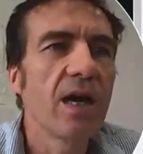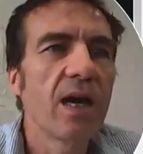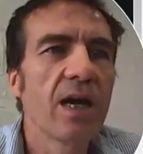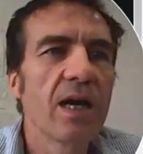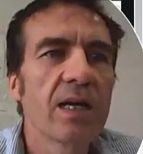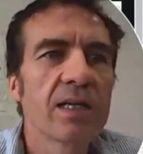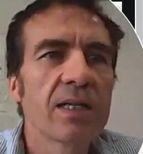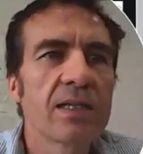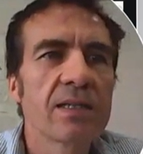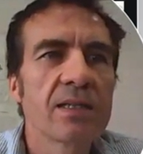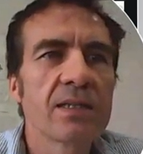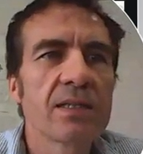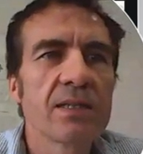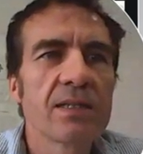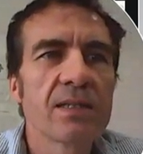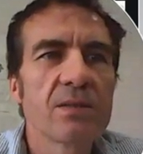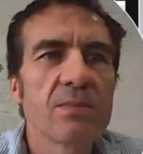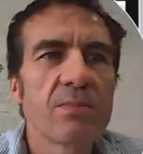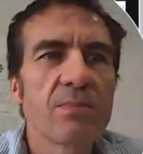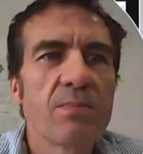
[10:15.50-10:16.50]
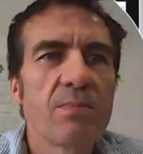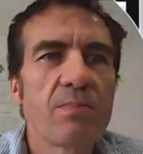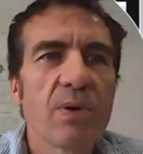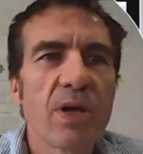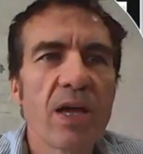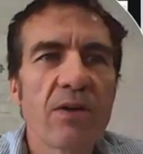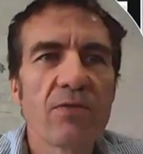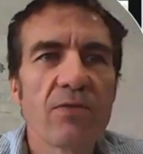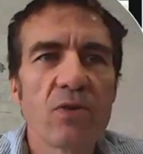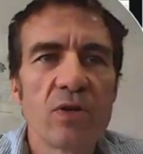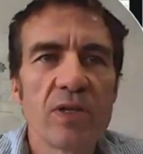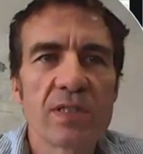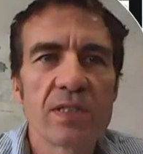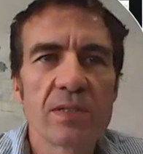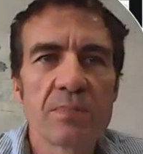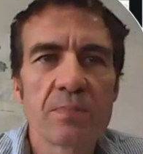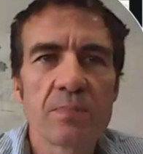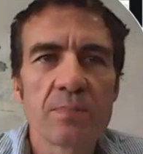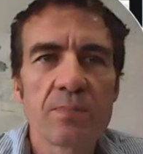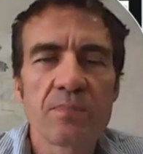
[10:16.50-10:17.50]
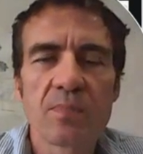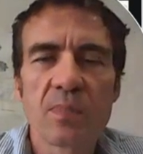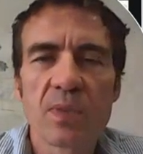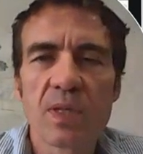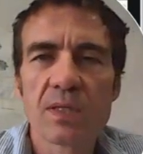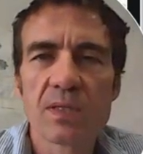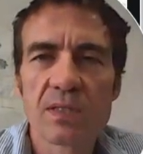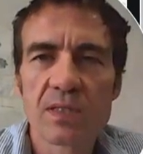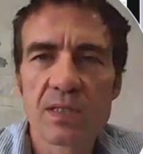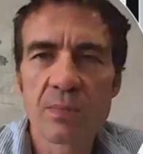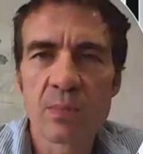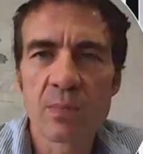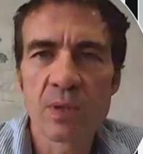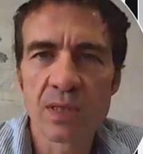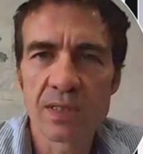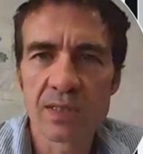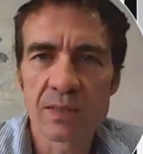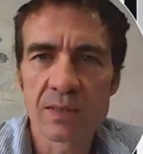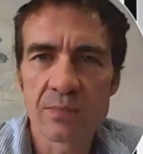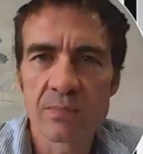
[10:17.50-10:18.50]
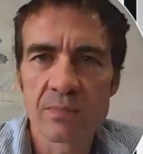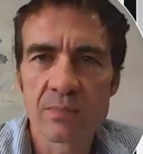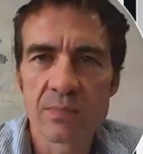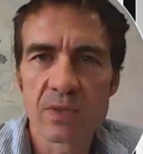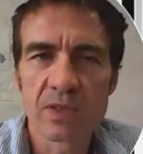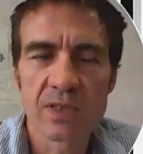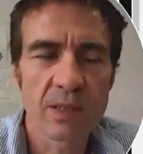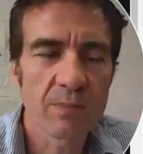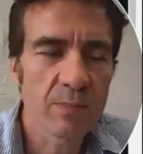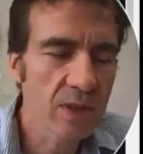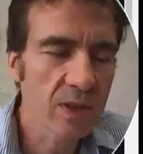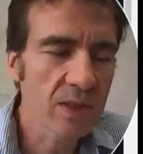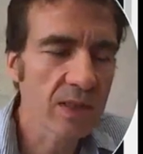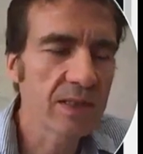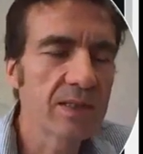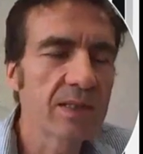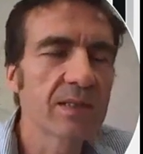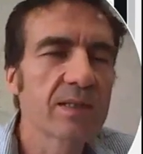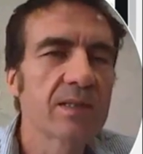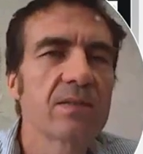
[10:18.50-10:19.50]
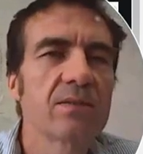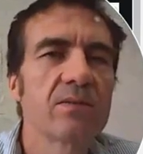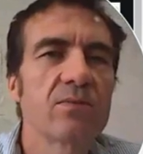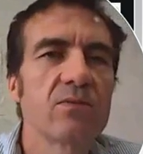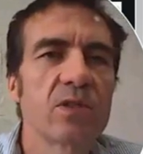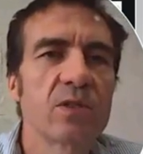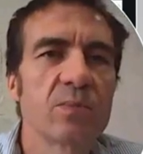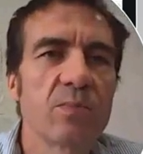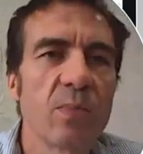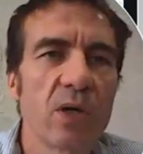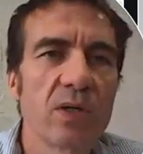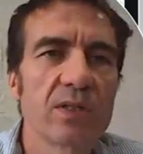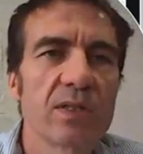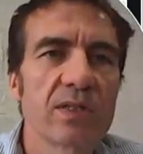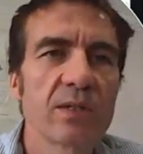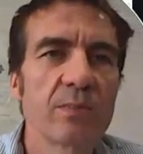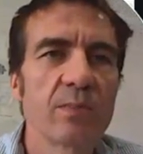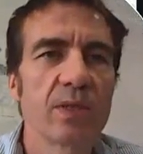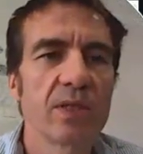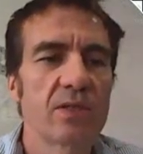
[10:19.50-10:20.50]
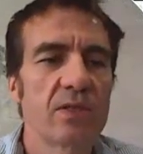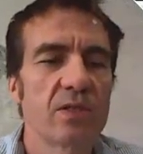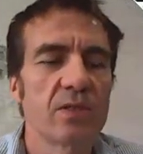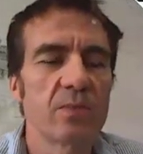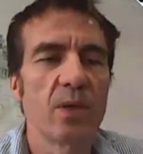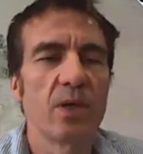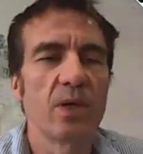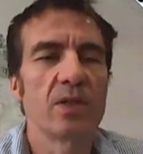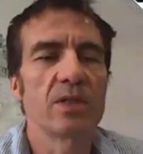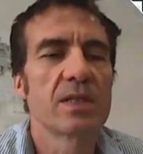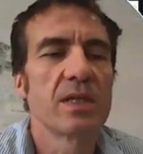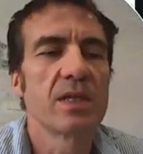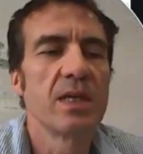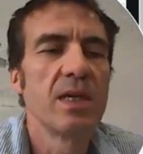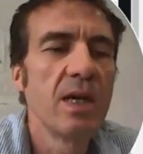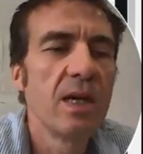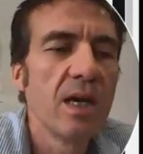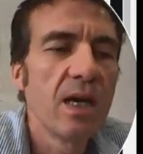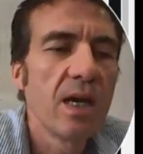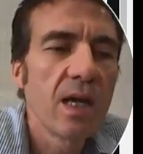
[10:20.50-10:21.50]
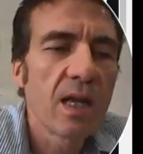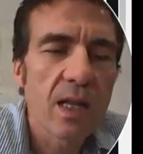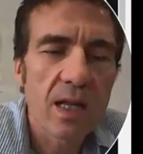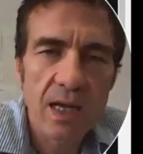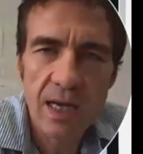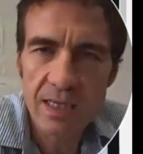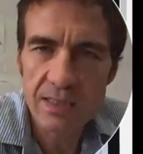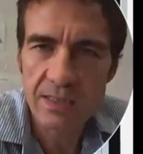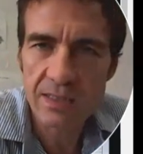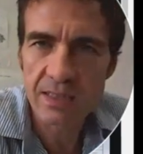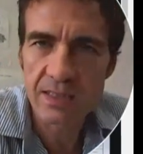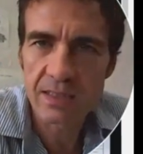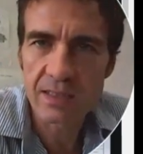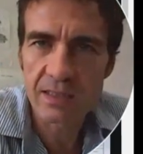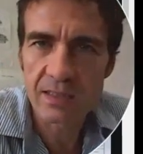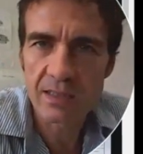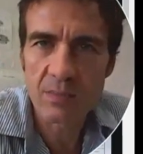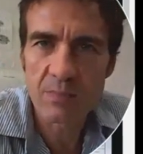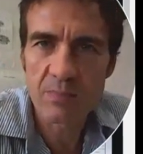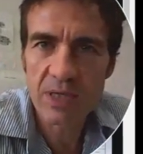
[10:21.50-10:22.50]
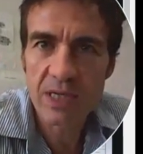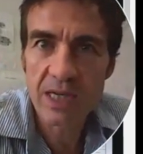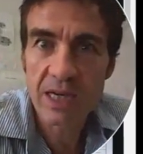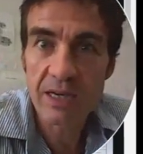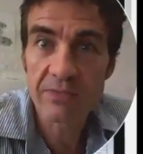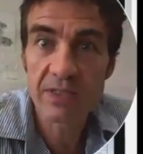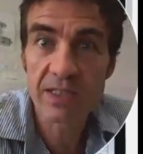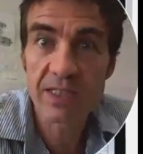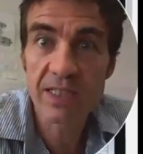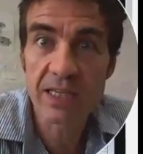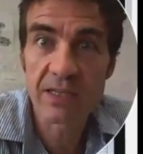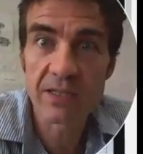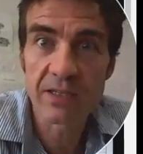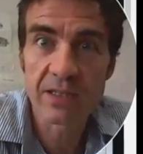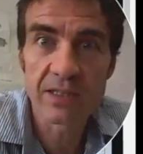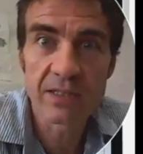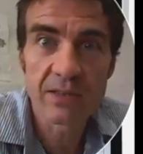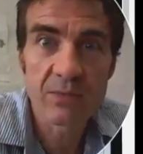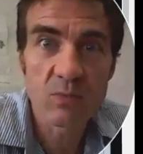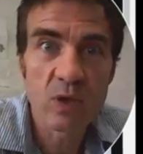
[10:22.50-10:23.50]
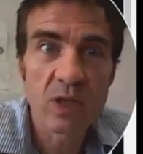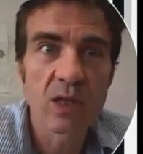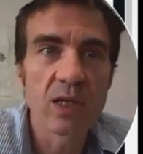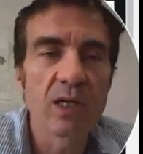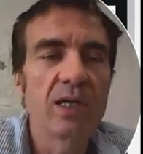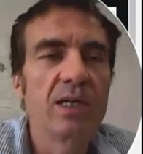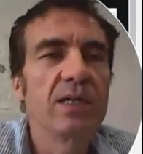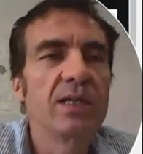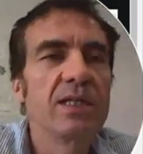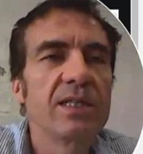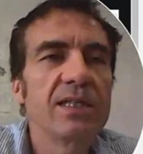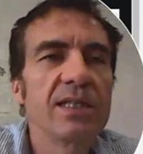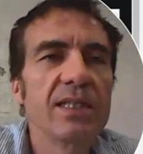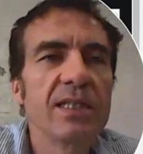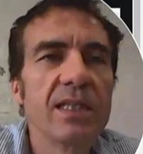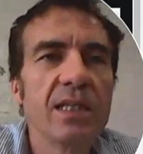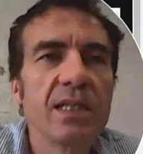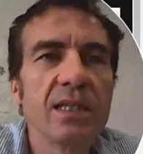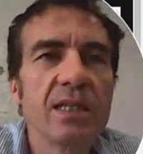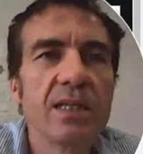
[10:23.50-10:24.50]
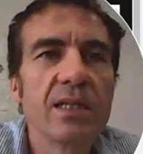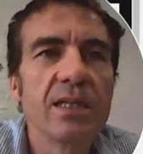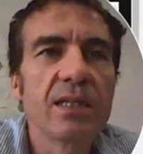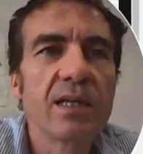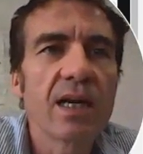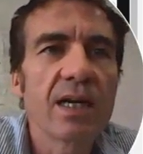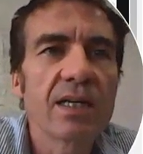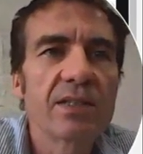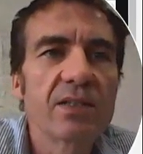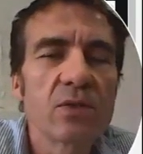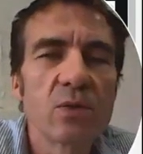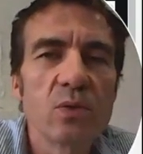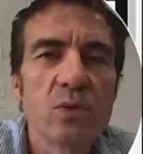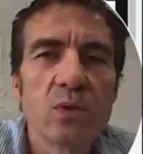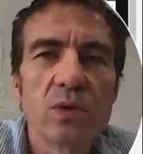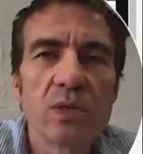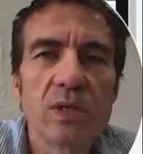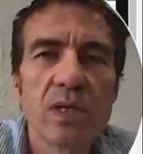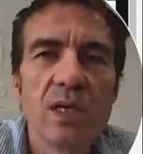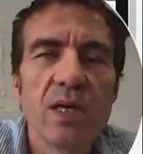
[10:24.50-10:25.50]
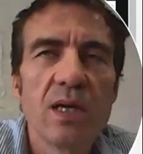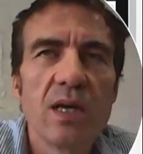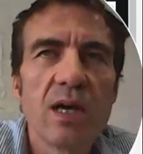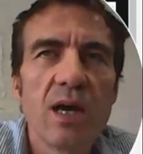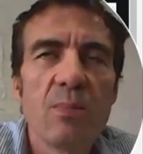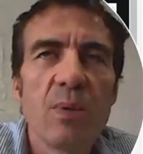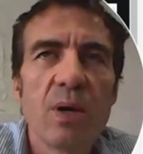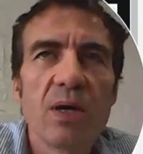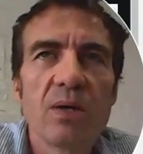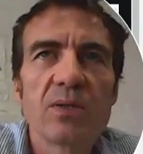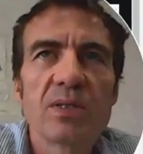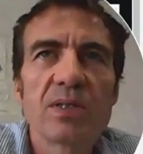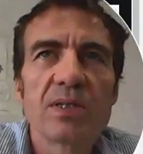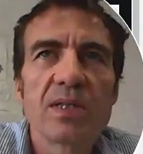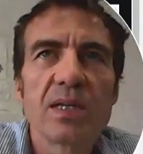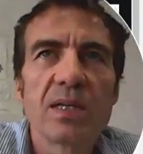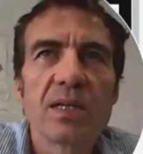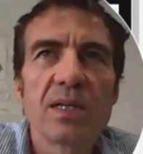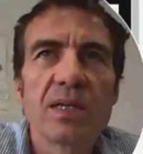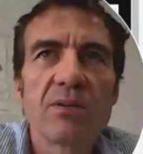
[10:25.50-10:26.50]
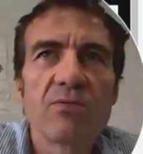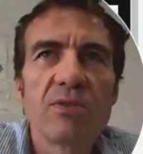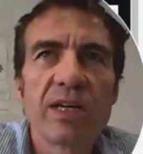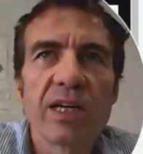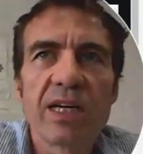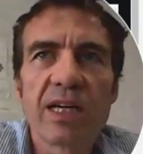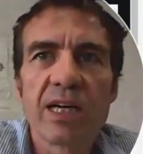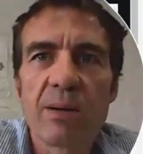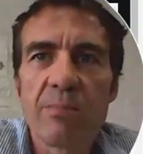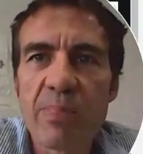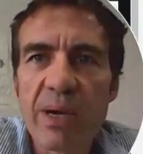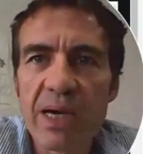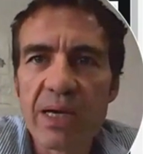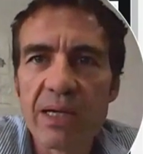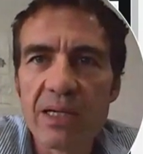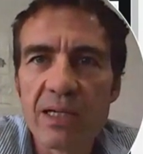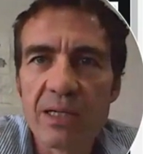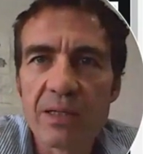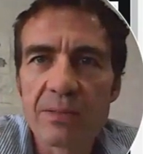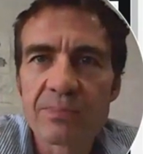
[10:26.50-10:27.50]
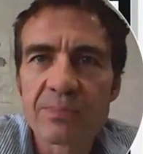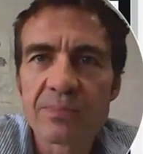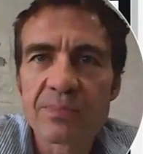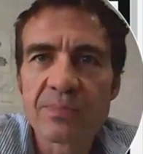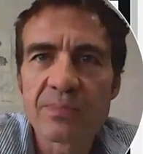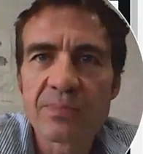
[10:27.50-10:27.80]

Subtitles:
And behaviorism, stimulus response, as in the B.F. Skinner we learned in high school about ringing a bell,